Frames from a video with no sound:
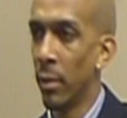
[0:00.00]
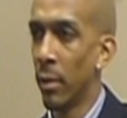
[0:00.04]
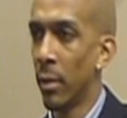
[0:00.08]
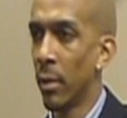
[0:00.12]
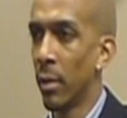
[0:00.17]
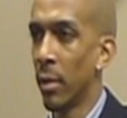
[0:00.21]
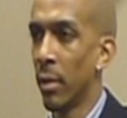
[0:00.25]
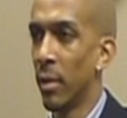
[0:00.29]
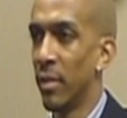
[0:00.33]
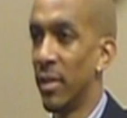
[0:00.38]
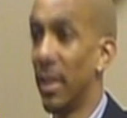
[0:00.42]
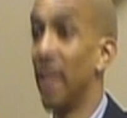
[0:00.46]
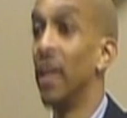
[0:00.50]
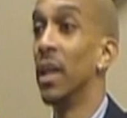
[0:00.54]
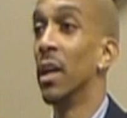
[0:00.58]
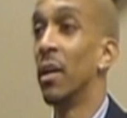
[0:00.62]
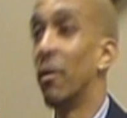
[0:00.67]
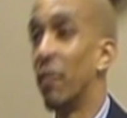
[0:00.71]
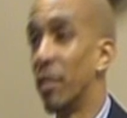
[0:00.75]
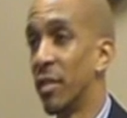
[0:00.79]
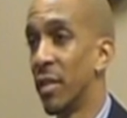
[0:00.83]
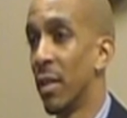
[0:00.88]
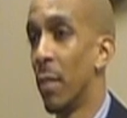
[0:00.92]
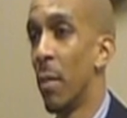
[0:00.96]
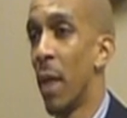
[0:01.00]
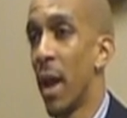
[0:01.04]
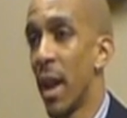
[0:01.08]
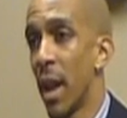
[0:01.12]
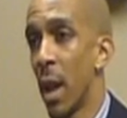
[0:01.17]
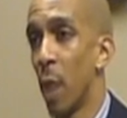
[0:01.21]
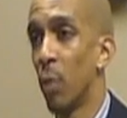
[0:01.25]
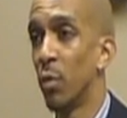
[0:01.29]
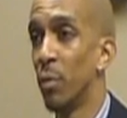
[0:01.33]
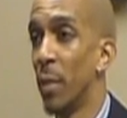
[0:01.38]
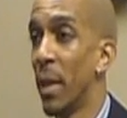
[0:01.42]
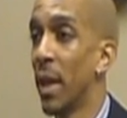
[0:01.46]
Because they're looking for somebody
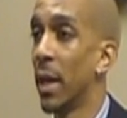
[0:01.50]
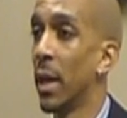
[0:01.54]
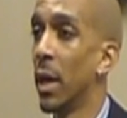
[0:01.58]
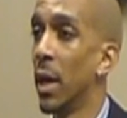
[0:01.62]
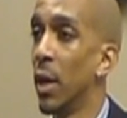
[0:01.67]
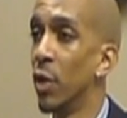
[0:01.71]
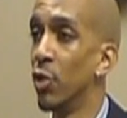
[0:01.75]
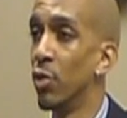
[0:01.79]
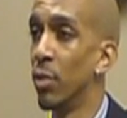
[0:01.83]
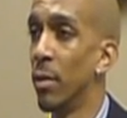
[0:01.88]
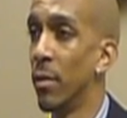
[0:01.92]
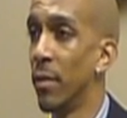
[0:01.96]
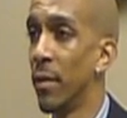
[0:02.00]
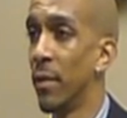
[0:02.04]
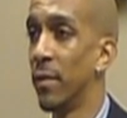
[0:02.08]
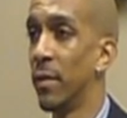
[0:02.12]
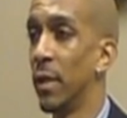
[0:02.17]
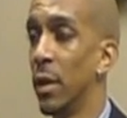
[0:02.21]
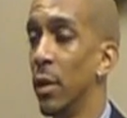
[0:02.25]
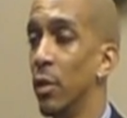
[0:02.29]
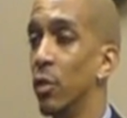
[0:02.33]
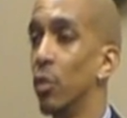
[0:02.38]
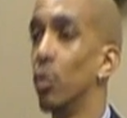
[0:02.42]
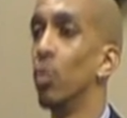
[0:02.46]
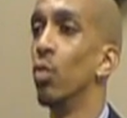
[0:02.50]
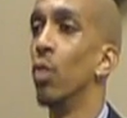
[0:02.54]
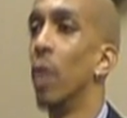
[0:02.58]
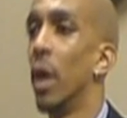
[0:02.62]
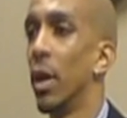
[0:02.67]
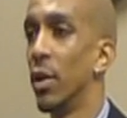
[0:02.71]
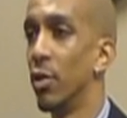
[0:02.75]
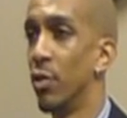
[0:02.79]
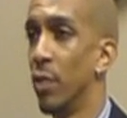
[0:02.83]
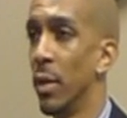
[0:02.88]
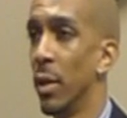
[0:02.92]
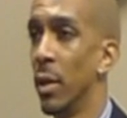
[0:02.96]
that was making 150 to
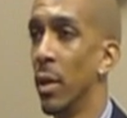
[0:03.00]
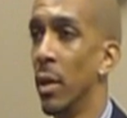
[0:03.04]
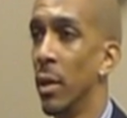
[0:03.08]
200.